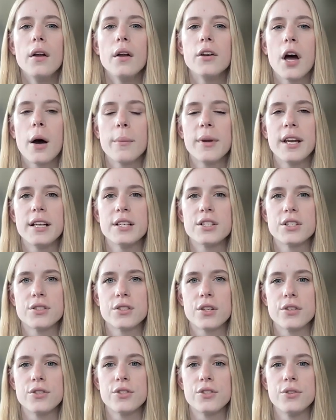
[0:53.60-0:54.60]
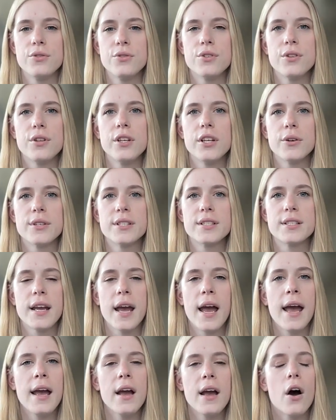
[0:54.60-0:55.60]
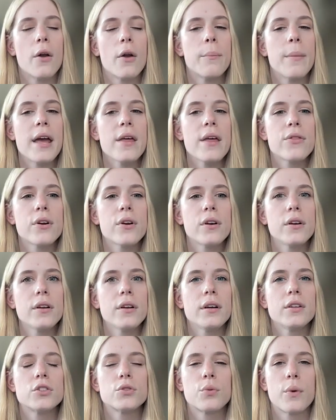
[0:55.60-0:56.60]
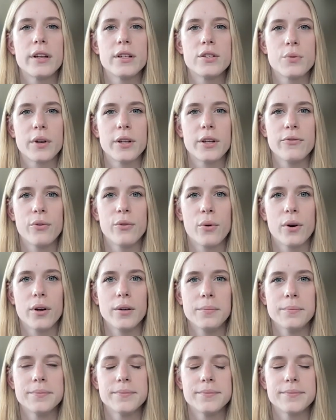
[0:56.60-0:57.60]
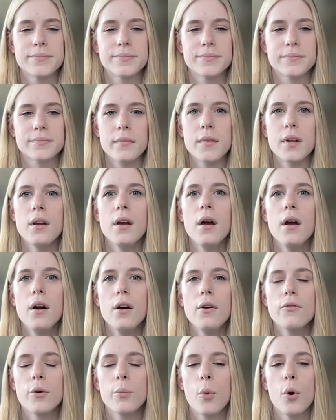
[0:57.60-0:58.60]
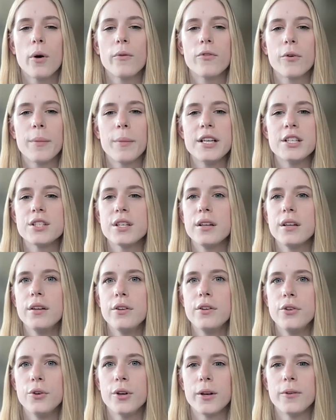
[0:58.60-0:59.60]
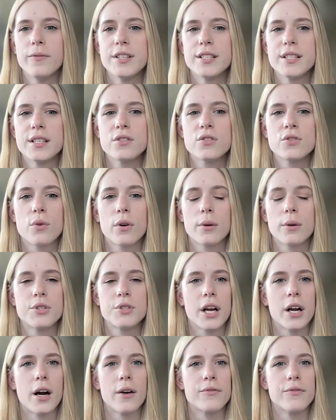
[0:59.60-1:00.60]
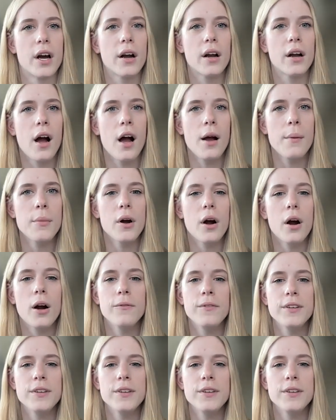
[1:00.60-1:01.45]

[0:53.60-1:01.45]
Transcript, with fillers: Nominations are due to the USDA on May 3, 2024. For more information, you can visit sorghumcheckoff.com or